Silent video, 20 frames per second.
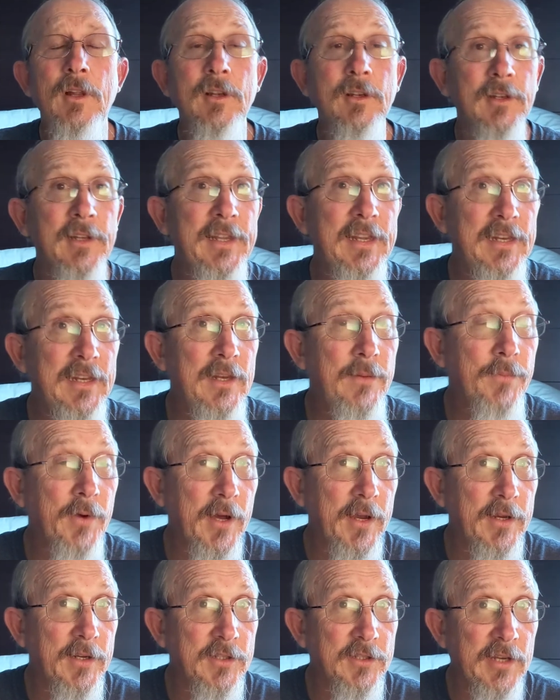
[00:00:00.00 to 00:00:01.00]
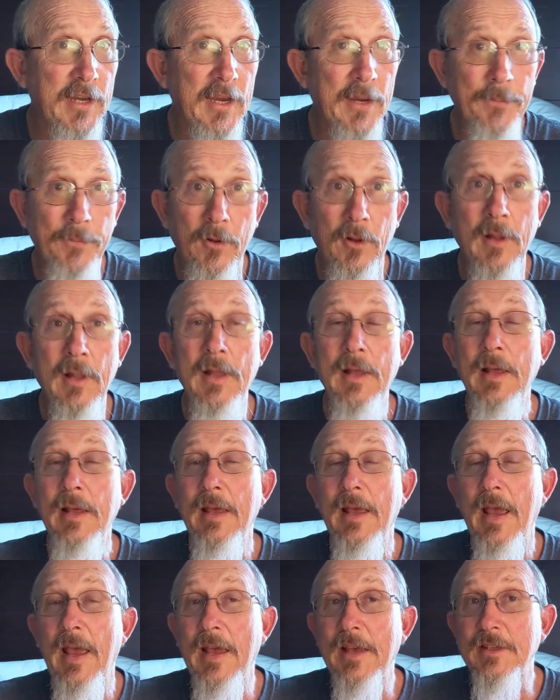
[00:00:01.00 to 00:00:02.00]
leading by example
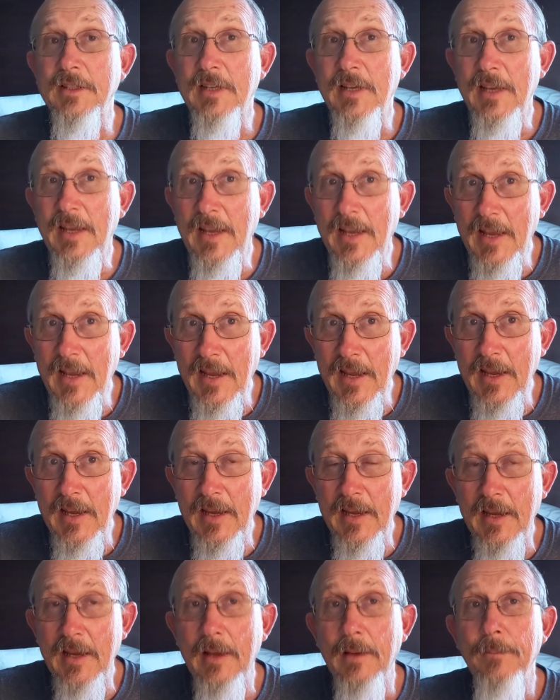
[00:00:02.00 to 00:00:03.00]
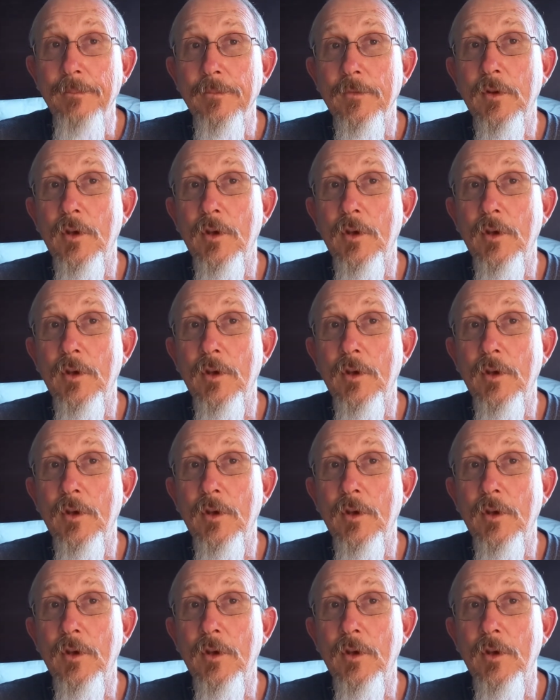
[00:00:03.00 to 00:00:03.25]
as he